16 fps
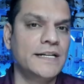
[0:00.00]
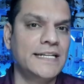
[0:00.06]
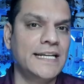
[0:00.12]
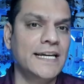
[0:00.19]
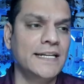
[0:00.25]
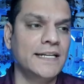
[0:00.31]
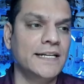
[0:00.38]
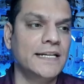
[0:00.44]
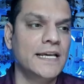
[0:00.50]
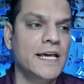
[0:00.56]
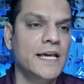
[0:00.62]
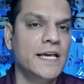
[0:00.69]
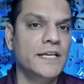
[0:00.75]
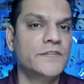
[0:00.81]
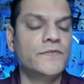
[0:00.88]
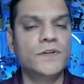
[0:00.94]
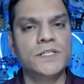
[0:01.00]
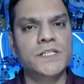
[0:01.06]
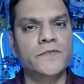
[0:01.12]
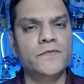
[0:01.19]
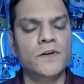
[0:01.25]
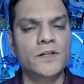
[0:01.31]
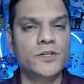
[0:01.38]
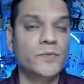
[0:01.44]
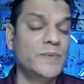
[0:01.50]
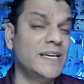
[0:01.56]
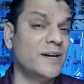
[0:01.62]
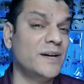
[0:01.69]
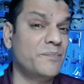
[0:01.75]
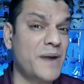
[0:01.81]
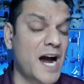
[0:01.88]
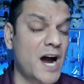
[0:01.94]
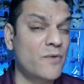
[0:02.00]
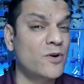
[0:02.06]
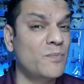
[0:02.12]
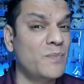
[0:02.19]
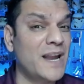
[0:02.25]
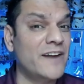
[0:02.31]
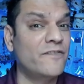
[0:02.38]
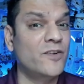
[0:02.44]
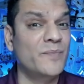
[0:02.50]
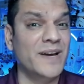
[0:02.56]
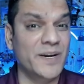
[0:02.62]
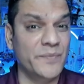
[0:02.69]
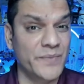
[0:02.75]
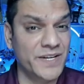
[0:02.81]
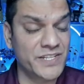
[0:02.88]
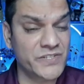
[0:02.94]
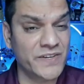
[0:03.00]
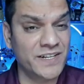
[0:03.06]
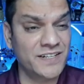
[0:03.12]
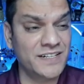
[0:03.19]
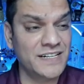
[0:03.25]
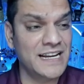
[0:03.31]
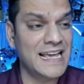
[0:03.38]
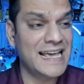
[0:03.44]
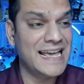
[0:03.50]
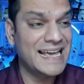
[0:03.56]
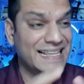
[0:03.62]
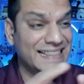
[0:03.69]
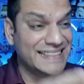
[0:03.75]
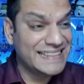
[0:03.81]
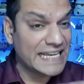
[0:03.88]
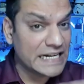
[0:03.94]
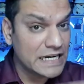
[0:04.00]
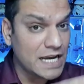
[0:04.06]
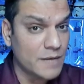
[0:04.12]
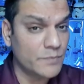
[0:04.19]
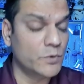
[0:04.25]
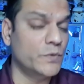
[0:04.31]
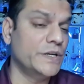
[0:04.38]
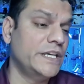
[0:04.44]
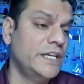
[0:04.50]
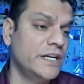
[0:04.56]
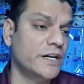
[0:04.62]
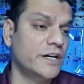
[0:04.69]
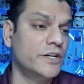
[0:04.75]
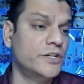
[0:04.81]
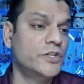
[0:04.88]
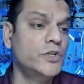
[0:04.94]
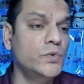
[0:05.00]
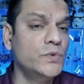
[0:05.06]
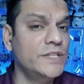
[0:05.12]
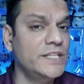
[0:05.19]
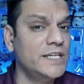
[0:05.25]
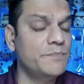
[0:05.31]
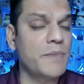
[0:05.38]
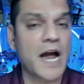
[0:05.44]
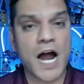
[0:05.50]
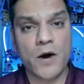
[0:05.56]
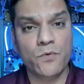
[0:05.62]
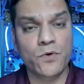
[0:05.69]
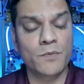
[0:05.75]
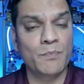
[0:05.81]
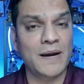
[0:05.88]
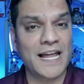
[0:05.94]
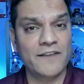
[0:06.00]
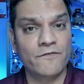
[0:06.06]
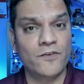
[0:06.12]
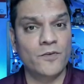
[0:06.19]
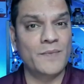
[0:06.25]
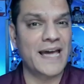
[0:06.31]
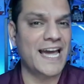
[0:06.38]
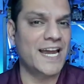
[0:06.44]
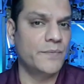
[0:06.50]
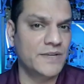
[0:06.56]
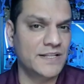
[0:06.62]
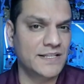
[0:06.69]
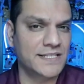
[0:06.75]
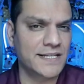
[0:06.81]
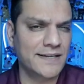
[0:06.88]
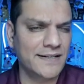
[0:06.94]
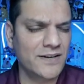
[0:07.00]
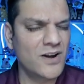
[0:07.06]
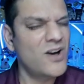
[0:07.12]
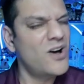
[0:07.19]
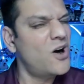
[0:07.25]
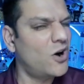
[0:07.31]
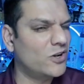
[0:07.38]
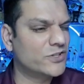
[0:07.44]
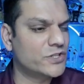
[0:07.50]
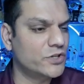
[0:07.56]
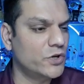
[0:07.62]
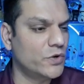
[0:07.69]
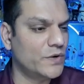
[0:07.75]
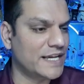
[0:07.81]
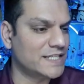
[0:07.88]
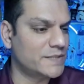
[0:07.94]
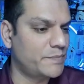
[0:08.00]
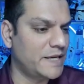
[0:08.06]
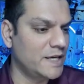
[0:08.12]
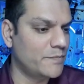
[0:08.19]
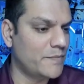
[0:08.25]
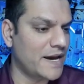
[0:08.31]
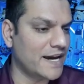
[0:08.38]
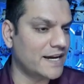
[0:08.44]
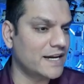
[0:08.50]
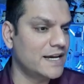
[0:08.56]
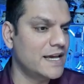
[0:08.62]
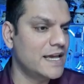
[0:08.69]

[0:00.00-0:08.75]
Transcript: tenant is first of all to be a power platform administrator and then come over here to the Power Platform Admin Center, also known as PPAC.